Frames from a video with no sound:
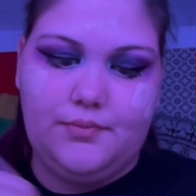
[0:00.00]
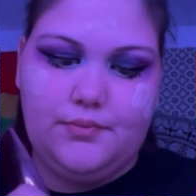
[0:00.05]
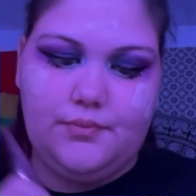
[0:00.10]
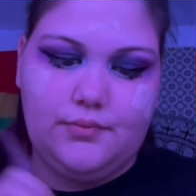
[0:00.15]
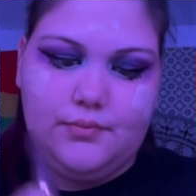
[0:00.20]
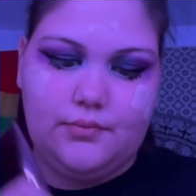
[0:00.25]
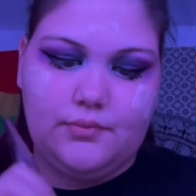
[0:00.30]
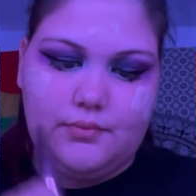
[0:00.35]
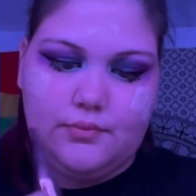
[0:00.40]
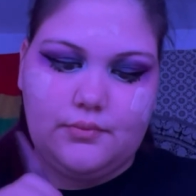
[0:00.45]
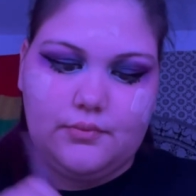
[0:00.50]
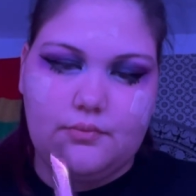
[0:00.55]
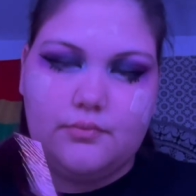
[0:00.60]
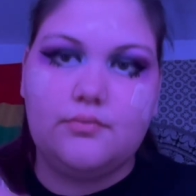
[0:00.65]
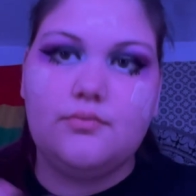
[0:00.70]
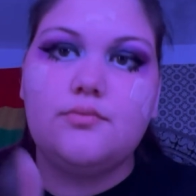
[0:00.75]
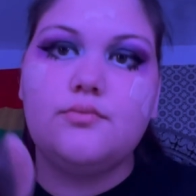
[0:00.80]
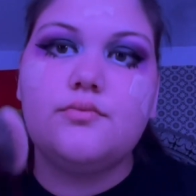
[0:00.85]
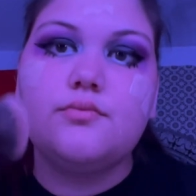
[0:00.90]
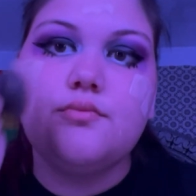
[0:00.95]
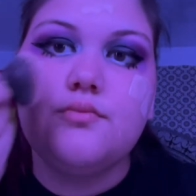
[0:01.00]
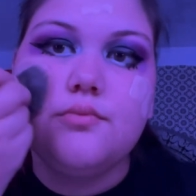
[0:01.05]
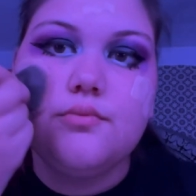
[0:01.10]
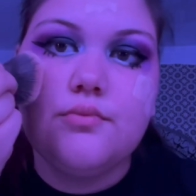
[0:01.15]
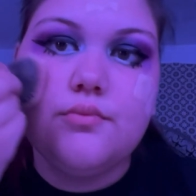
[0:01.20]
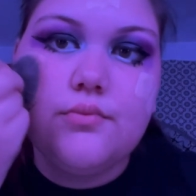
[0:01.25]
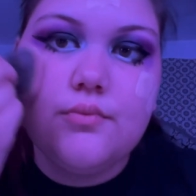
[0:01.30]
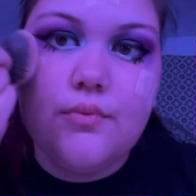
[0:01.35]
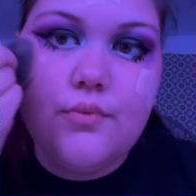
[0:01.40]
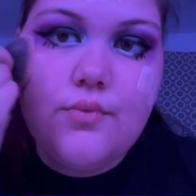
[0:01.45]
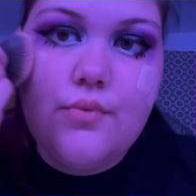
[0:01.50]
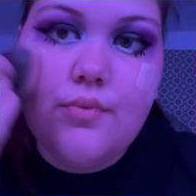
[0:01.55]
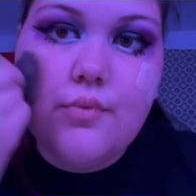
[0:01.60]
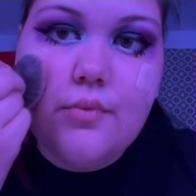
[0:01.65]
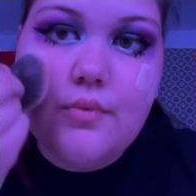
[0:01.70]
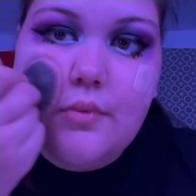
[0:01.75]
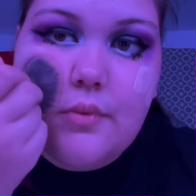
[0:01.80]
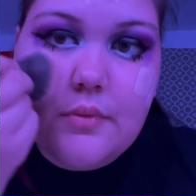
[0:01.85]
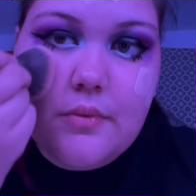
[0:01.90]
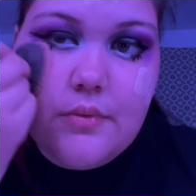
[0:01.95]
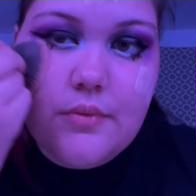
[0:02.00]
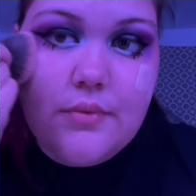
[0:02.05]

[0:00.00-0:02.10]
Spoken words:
[no speech]